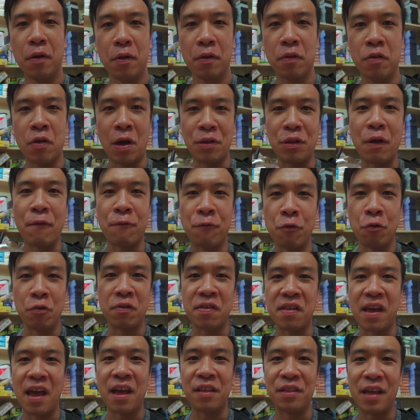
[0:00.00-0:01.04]
So at that fruit
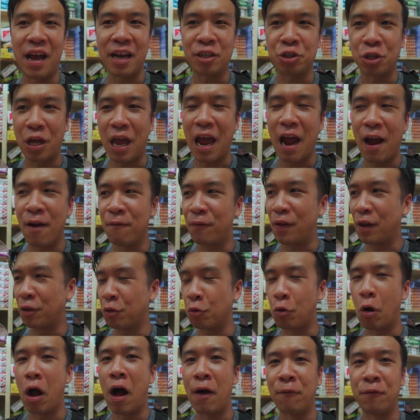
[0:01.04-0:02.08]
stand, they actually have like
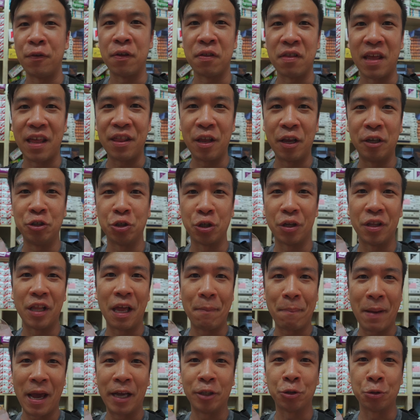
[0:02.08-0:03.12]
their office that they usually
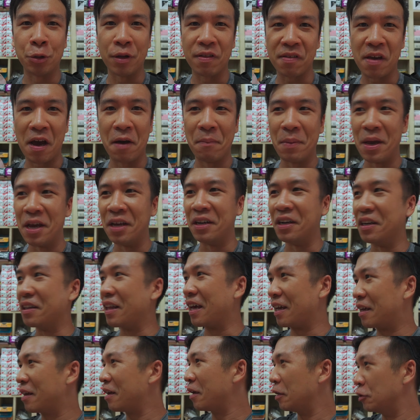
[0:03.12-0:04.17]
let patrons come in and
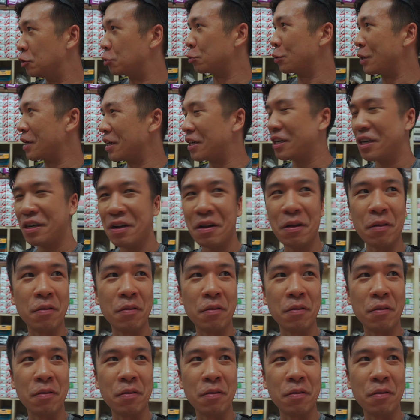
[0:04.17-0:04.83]
like drink.